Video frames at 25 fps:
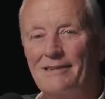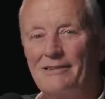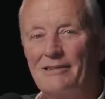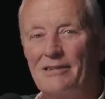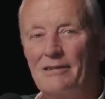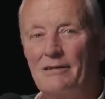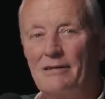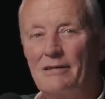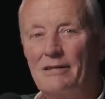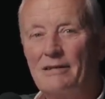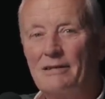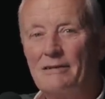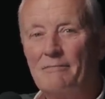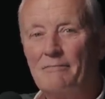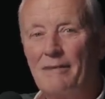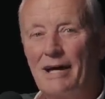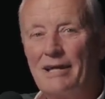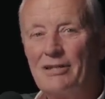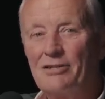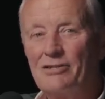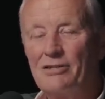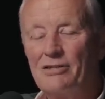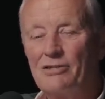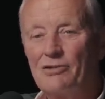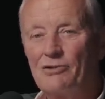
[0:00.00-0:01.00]
The
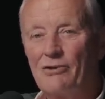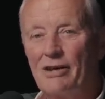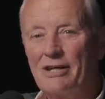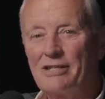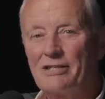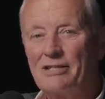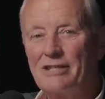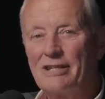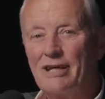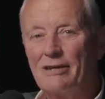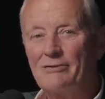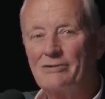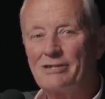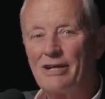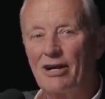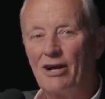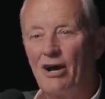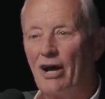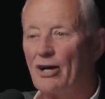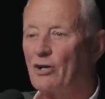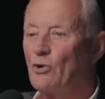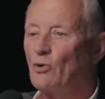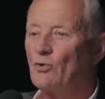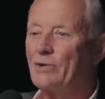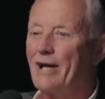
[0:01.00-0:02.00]
managing director there was a
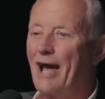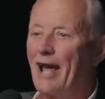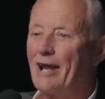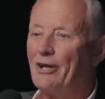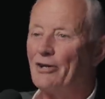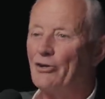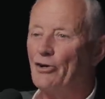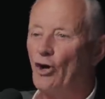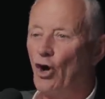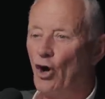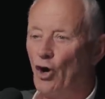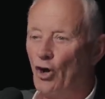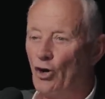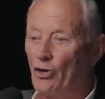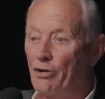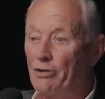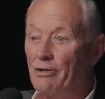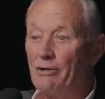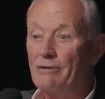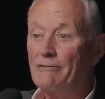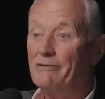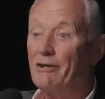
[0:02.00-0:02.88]
guy called Alan Hearn.